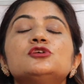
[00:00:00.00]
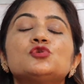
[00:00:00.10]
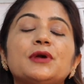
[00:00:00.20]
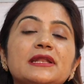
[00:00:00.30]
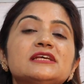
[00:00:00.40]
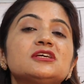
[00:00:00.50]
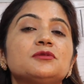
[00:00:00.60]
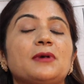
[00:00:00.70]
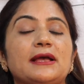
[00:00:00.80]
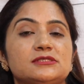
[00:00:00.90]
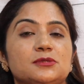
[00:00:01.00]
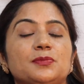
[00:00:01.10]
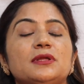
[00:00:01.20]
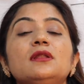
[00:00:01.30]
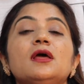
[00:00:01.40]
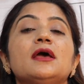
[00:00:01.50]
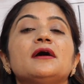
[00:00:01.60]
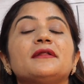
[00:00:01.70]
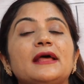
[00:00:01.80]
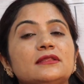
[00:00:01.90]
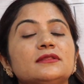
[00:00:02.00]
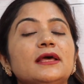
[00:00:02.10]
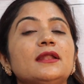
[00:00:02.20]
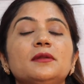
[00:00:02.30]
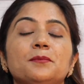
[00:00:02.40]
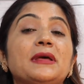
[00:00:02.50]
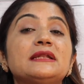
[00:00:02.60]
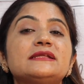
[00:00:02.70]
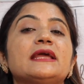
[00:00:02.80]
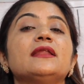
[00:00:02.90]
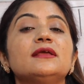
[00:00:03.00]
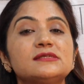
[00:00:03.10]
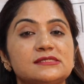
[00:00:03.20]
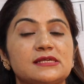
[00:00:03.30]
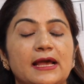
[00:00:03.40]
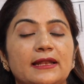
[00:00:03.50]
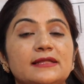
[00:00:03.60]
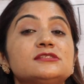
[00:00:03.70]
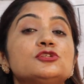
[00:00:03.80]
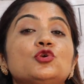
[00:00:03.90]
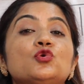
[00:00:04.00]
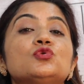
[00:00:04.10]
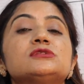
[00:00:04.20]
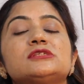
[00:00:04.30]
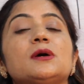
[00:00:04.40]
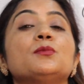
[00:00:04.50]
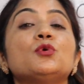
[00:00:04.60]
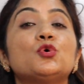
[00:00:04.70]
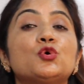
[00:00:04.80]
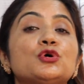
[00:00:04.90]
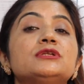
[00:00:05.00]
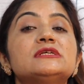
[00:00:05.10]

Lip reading: So it is advisable, rather than maintaining silence, use some good